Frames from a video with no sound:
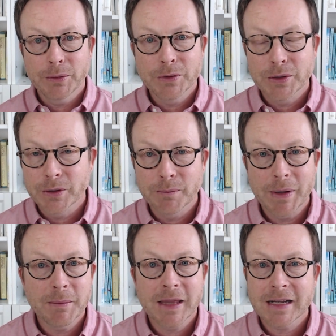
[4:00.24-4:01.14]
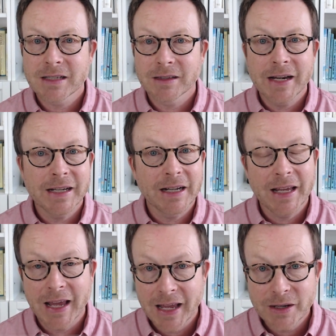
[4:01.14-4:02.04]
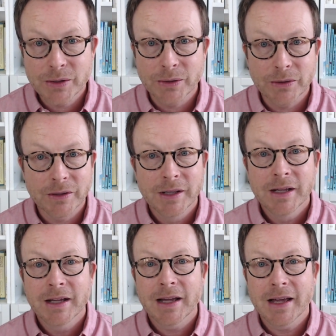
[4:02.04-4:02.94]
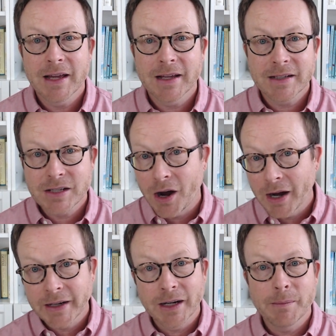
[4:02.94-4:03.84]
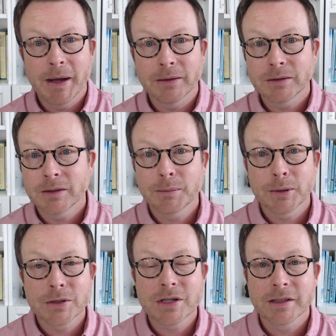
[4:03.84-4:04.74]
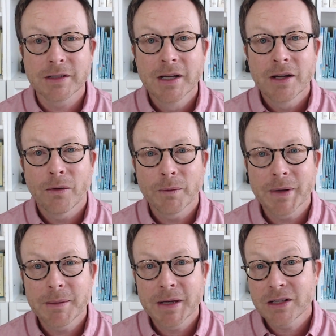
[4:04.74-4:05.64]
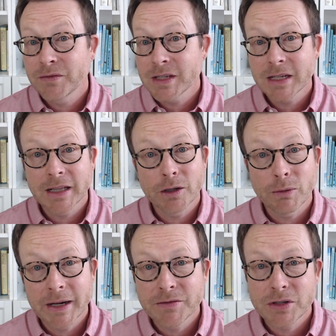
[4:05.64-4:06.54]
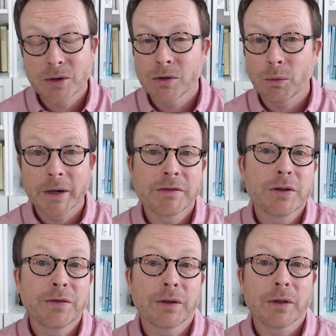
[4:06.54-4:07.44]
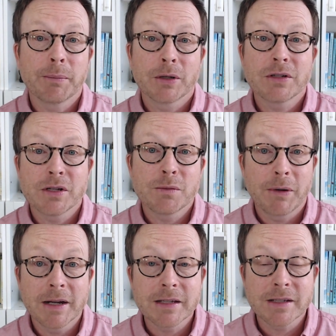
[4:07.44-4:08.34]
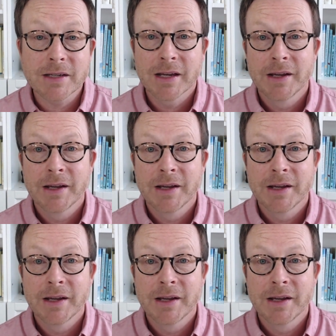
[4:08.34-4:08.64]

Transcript: you. Maybe that's lighting a candle and talking about the person, or maybe it's visiting the gravestone or wherever you feel the person's presence,